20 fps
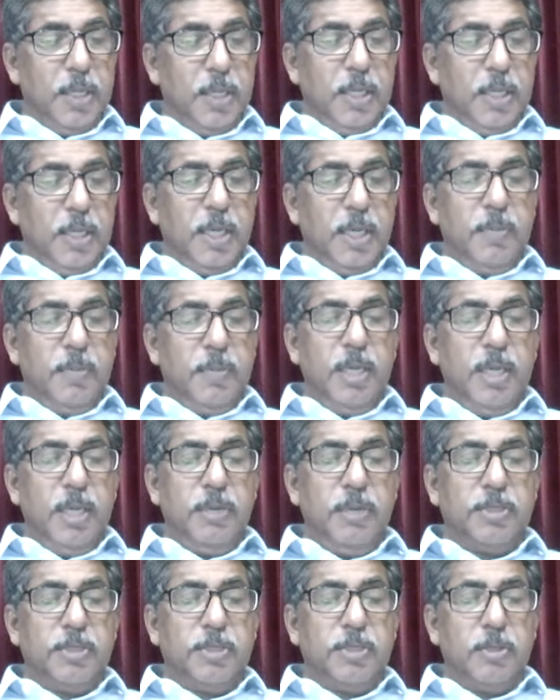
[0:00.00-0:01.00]
A
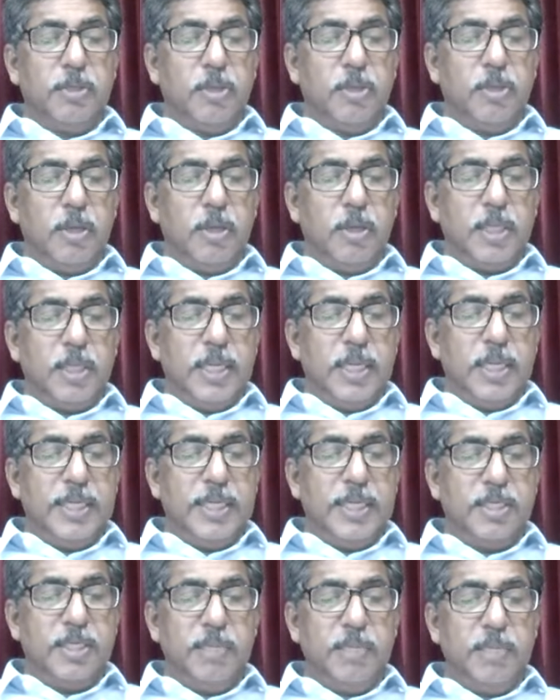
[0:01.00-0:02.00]
believer should not
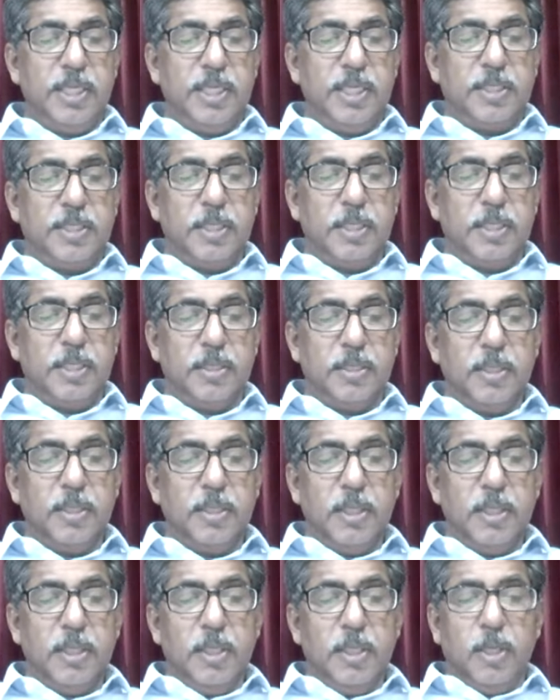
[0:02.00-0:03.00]
disseminate
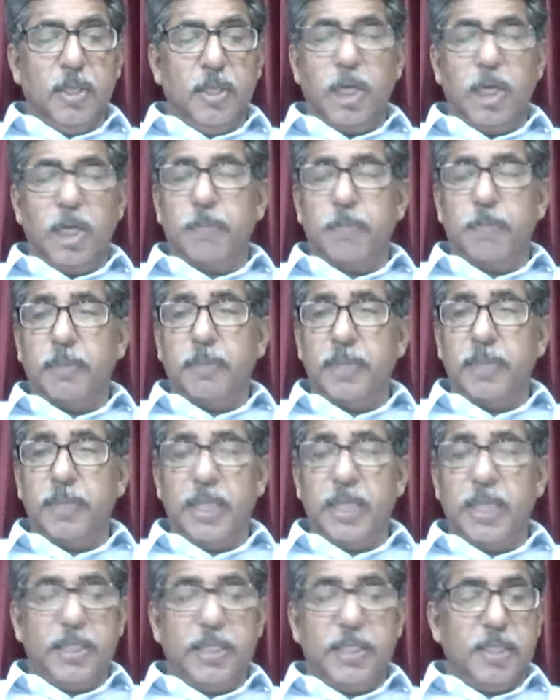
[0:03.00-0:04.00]
or
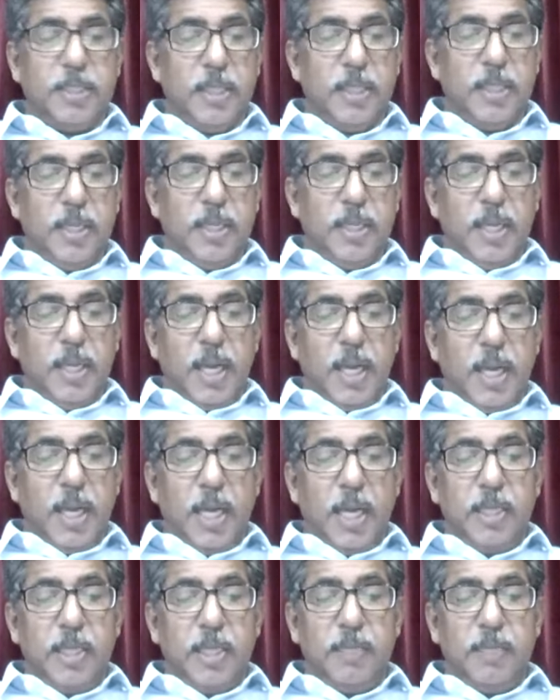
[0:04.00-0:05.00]
propagate
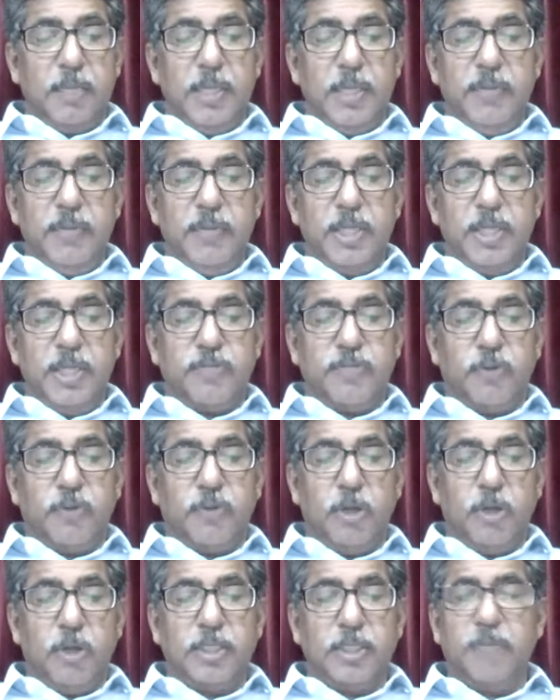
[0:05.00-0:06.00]
another believer's
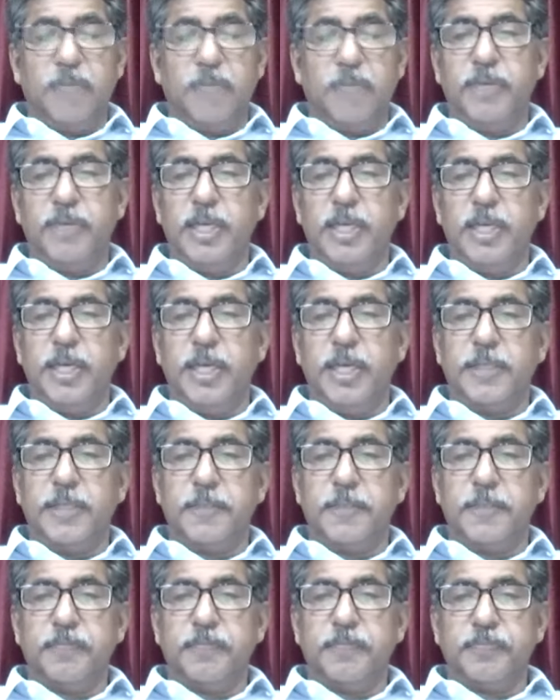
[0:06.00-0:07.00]
fault and failures.
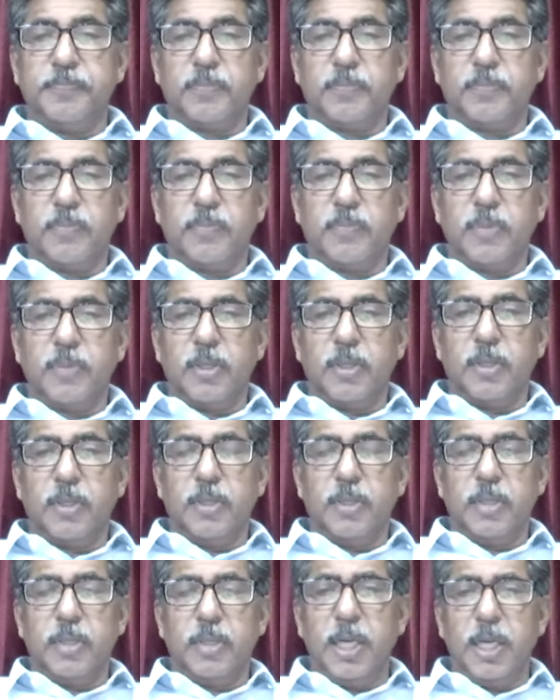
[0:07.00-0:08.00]

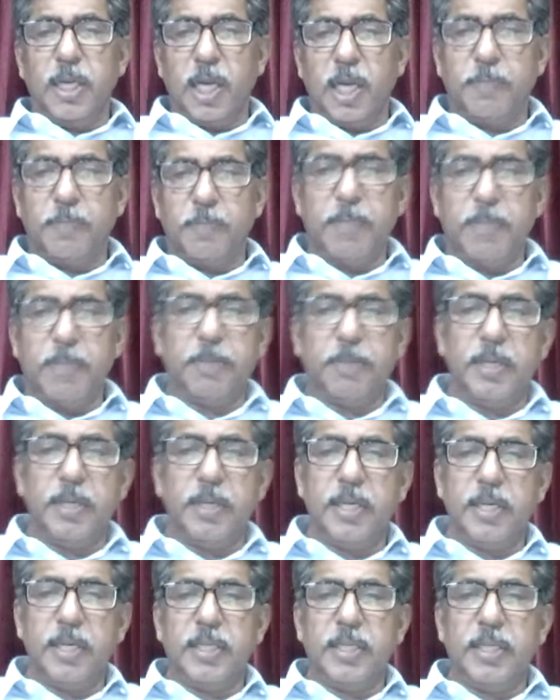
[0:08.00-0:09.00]
There are people
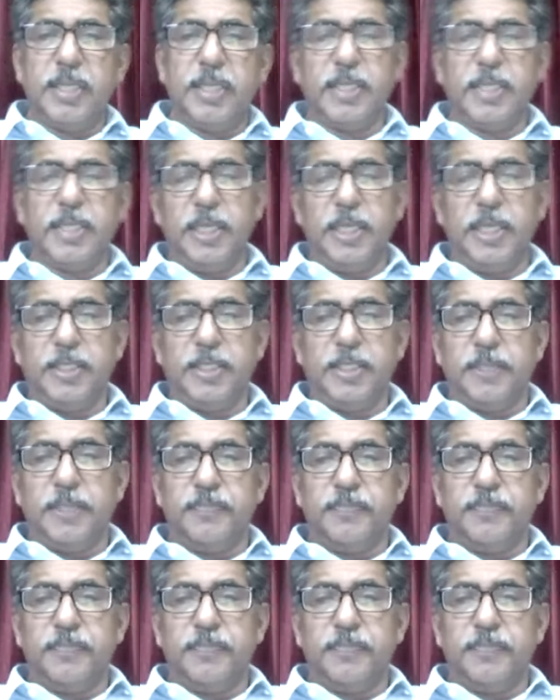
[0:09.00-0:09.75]
in this age.